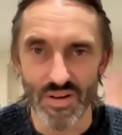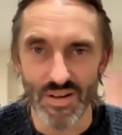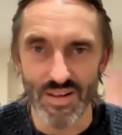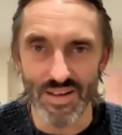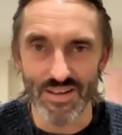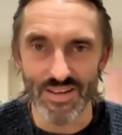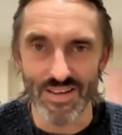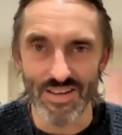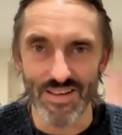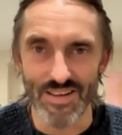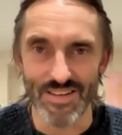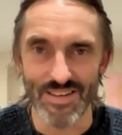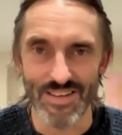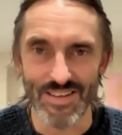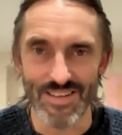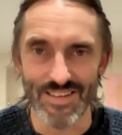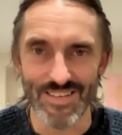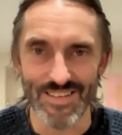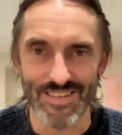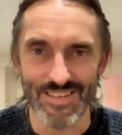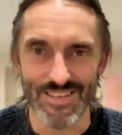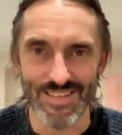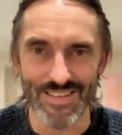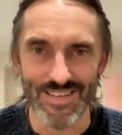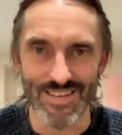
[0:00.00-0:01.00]

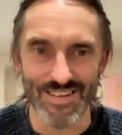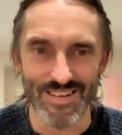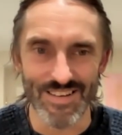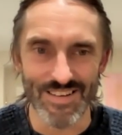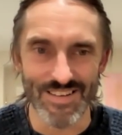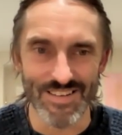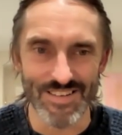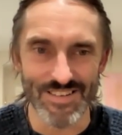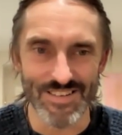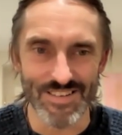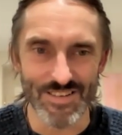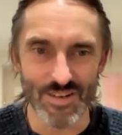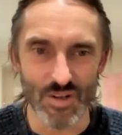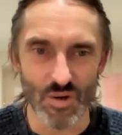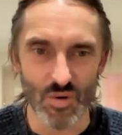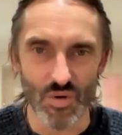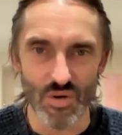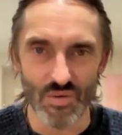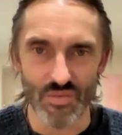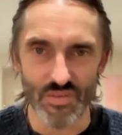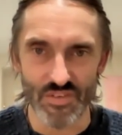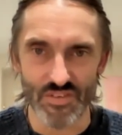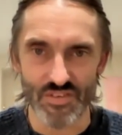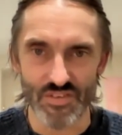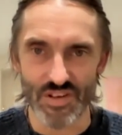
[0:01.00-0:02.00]
It's just all
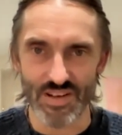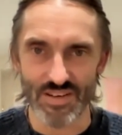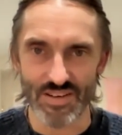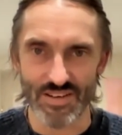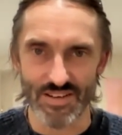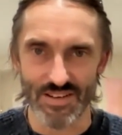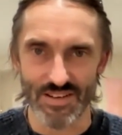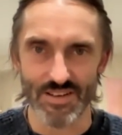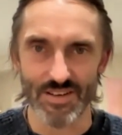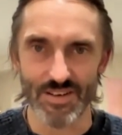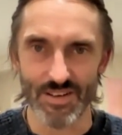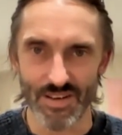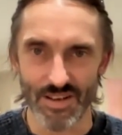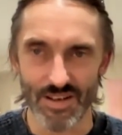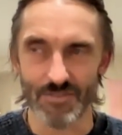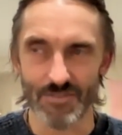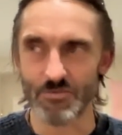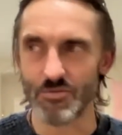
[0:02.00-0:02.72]
of a sudden you got like,